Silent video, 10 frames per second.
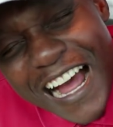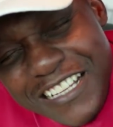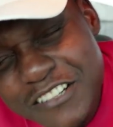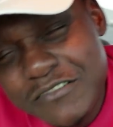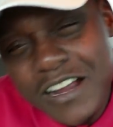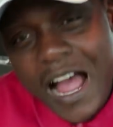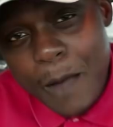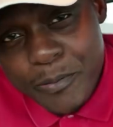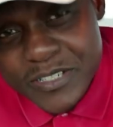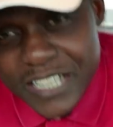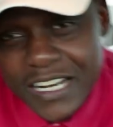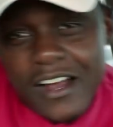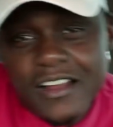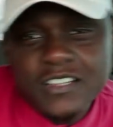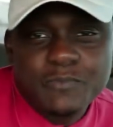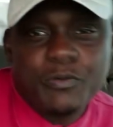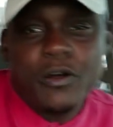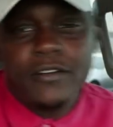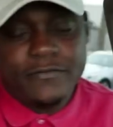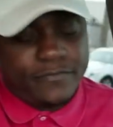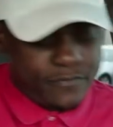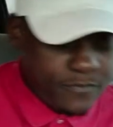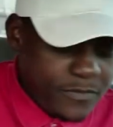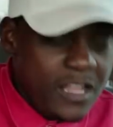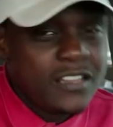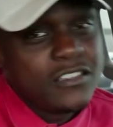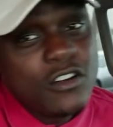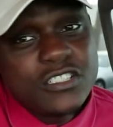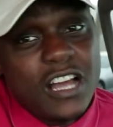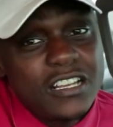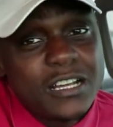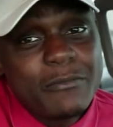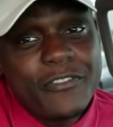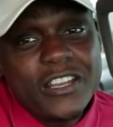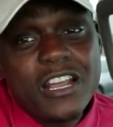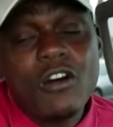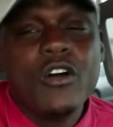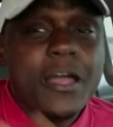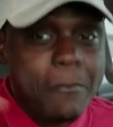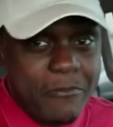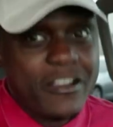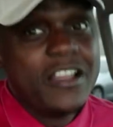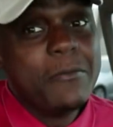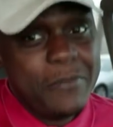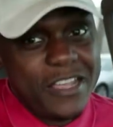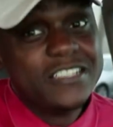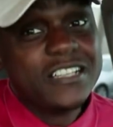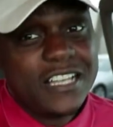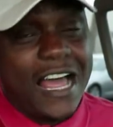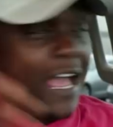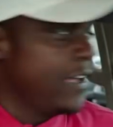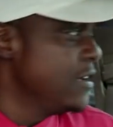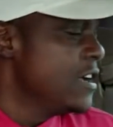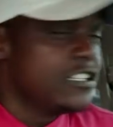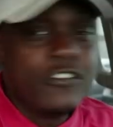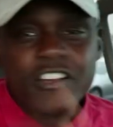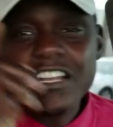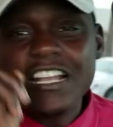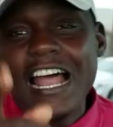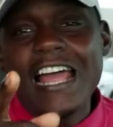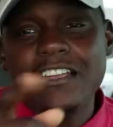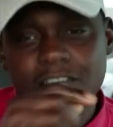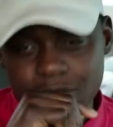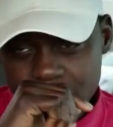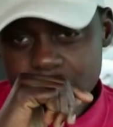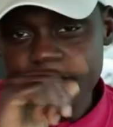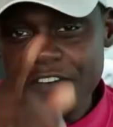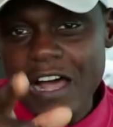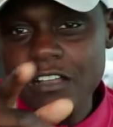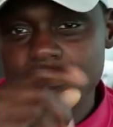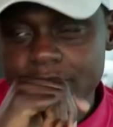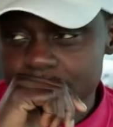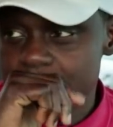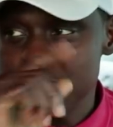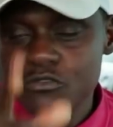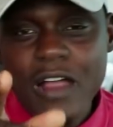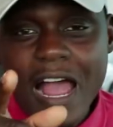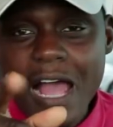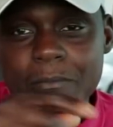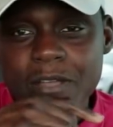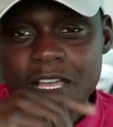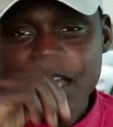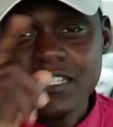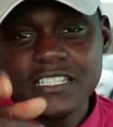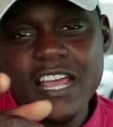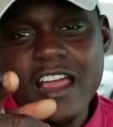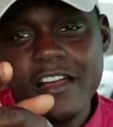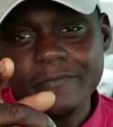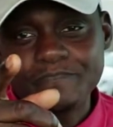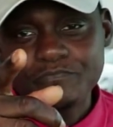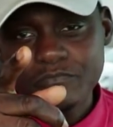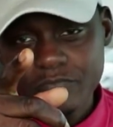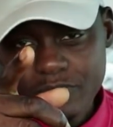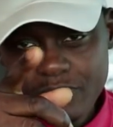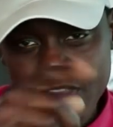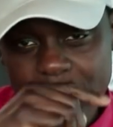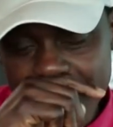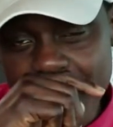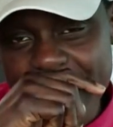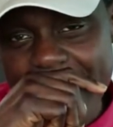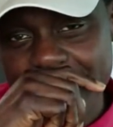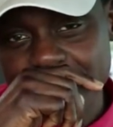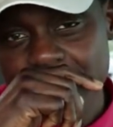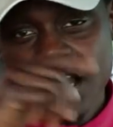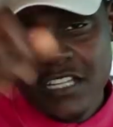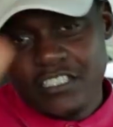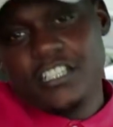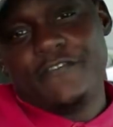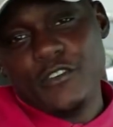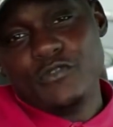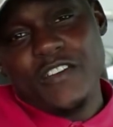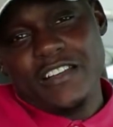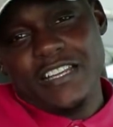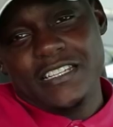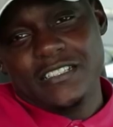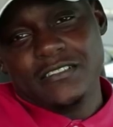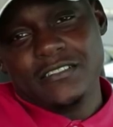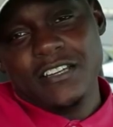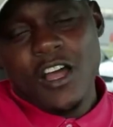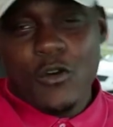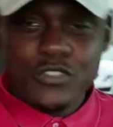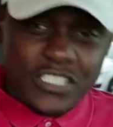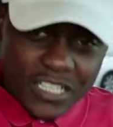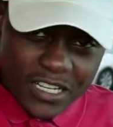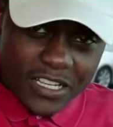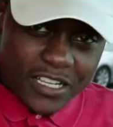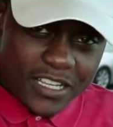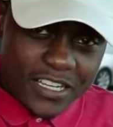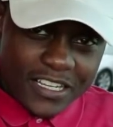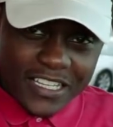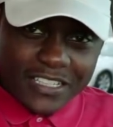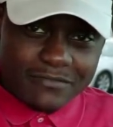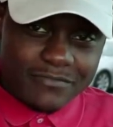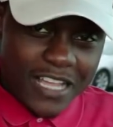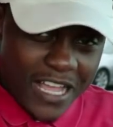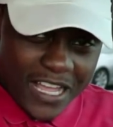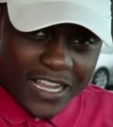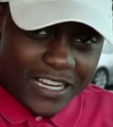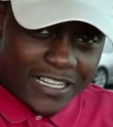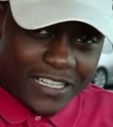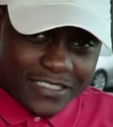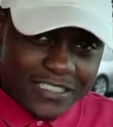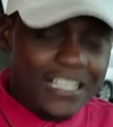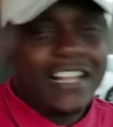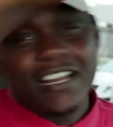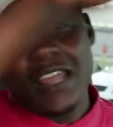I do. I appreciate all y'all support. Those y'all looking the video, it really means a lot. Don't forget to like, follow, subscribe, share, donate to the Butte Foundation with just a click, click, click on the